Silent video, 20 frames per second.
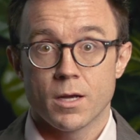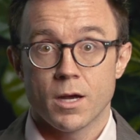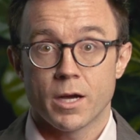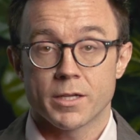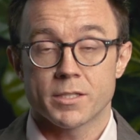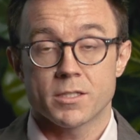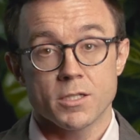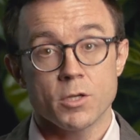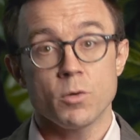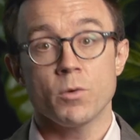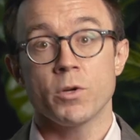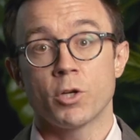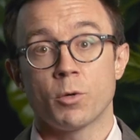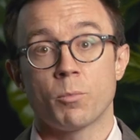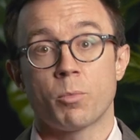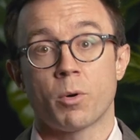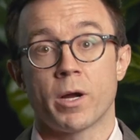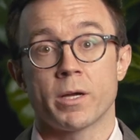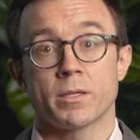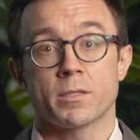A serial
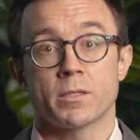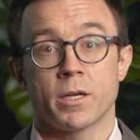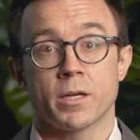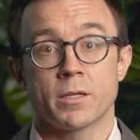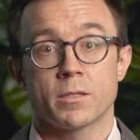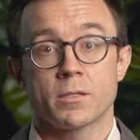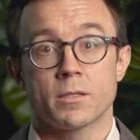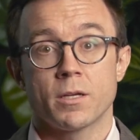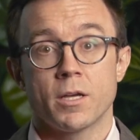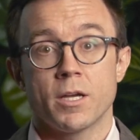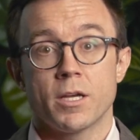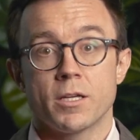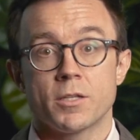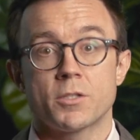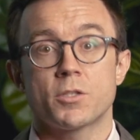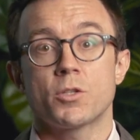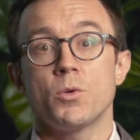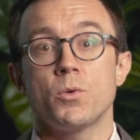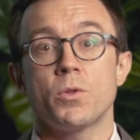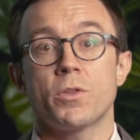process
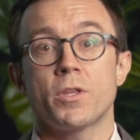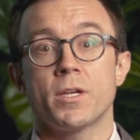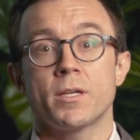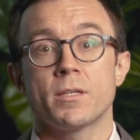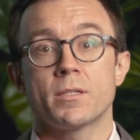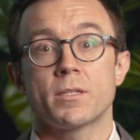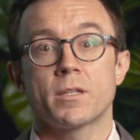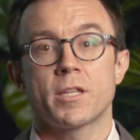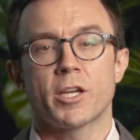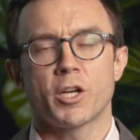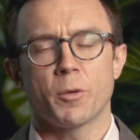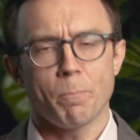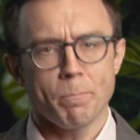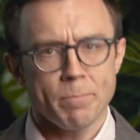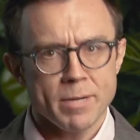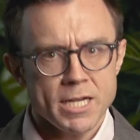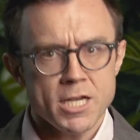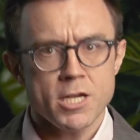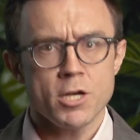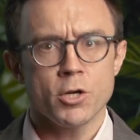is two things that
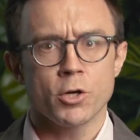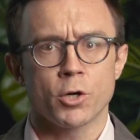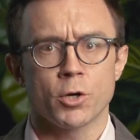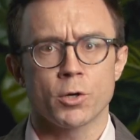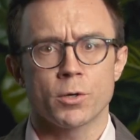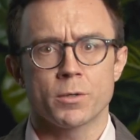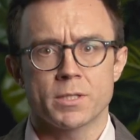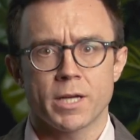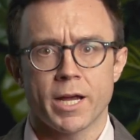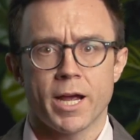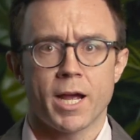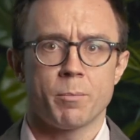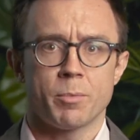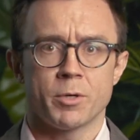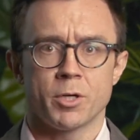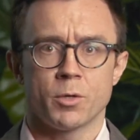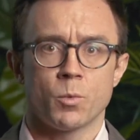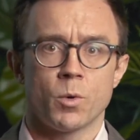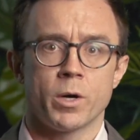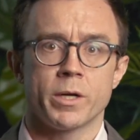appear to
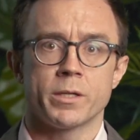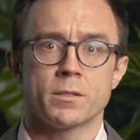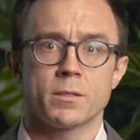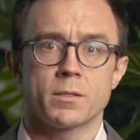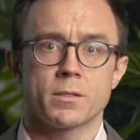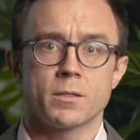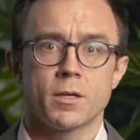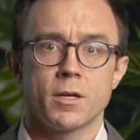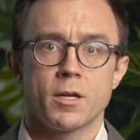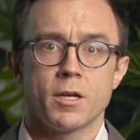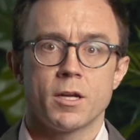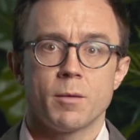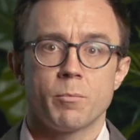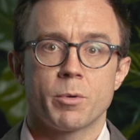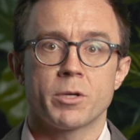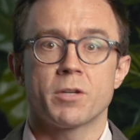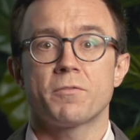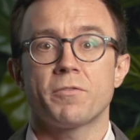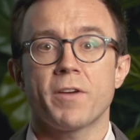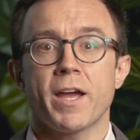happen at once,
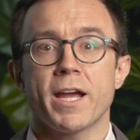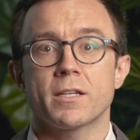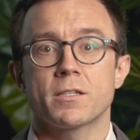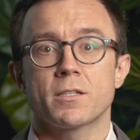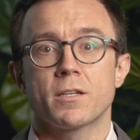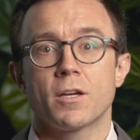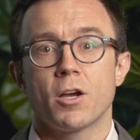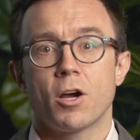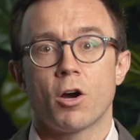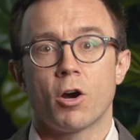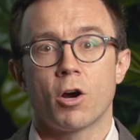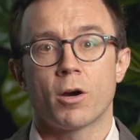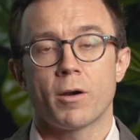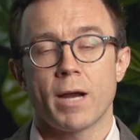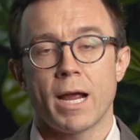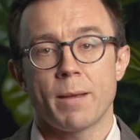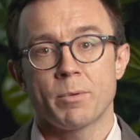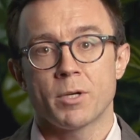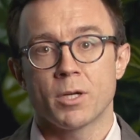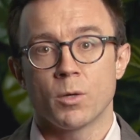but in fact are
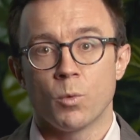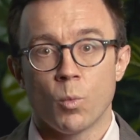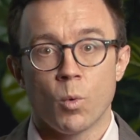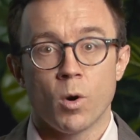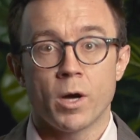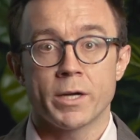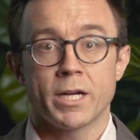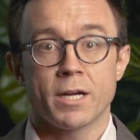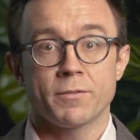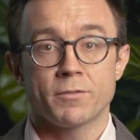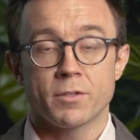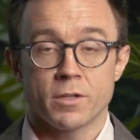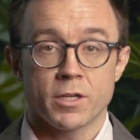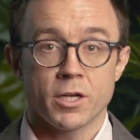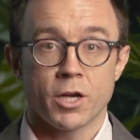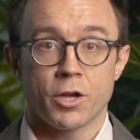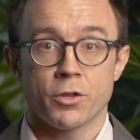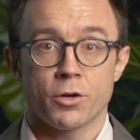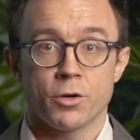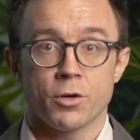happening one after
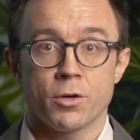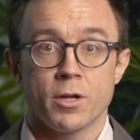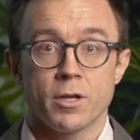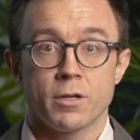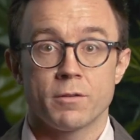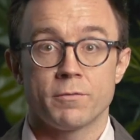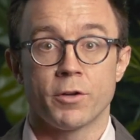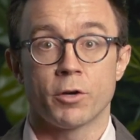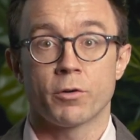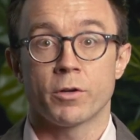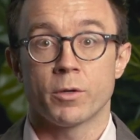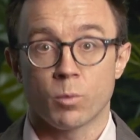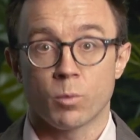the other very